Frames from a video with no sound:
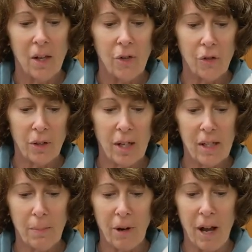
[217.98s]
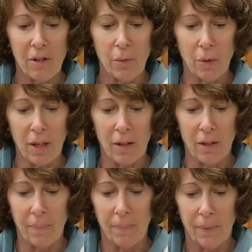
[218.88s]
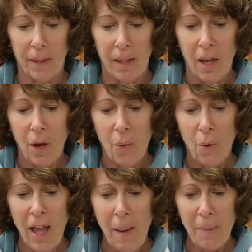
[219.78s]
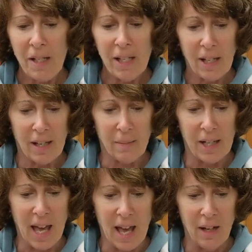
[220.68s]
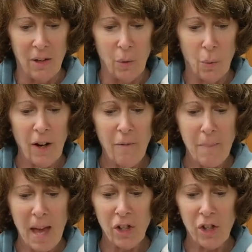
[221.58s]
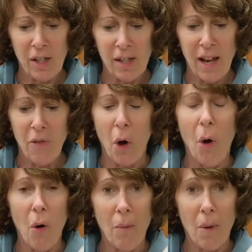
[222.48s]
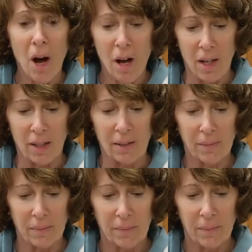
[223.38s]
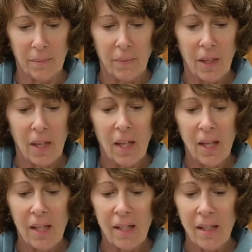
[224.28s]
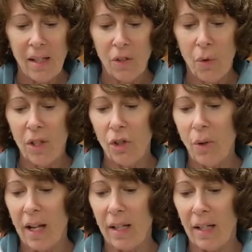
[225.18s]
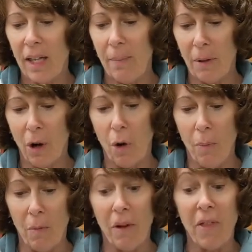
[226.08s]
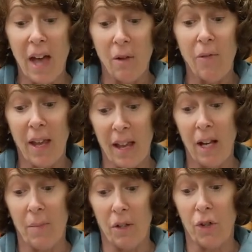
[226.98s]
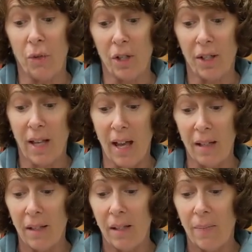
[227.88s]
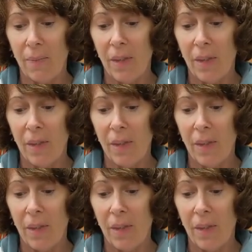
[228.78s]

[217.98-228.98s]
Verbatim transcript: Julia's brows wrinkle. What happened to him, Dad? What if Max shuts down the whole mall? He says he's going to try to keep it open without the animal, George says.